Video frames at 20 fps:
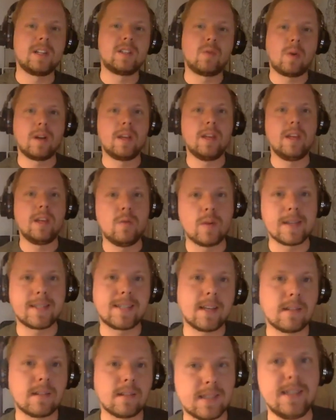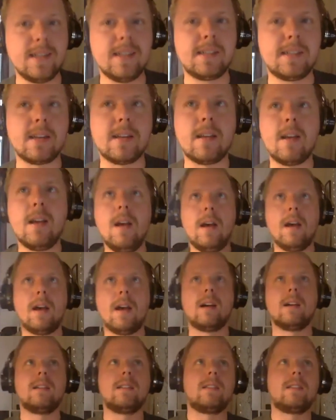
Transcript: twenty U S L season. Uh,